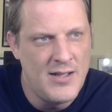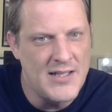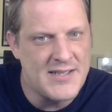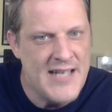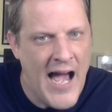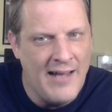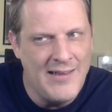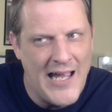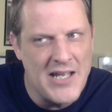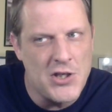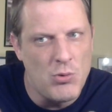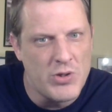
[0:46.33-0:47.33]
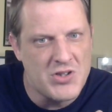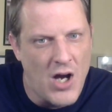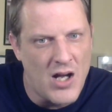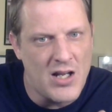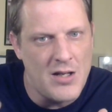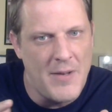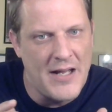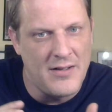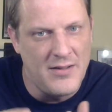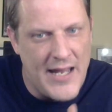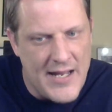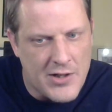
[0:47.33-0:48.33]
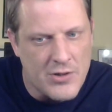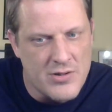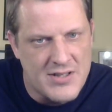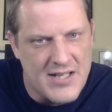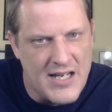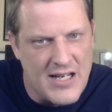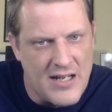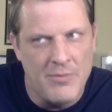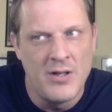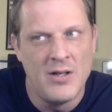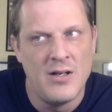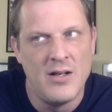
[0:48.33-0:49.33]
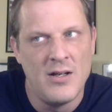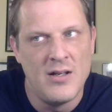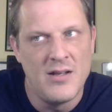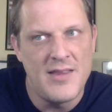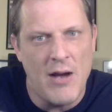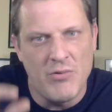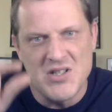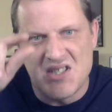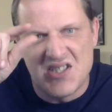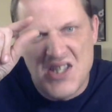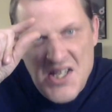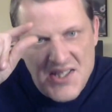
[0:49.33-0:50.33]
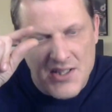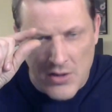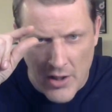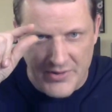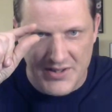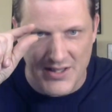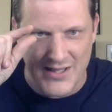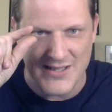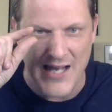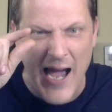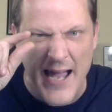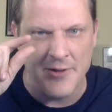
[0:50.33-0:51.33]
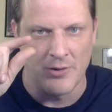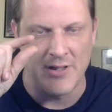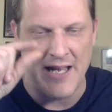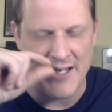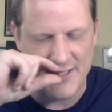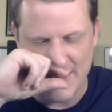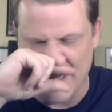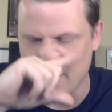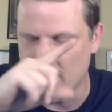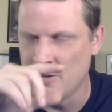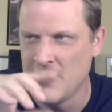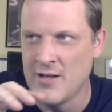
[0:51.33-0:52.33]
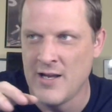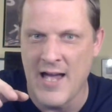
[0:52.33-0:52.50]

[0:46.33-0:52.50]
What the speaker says: It's not like you were talking about a Lakers team that was this close to the title last year,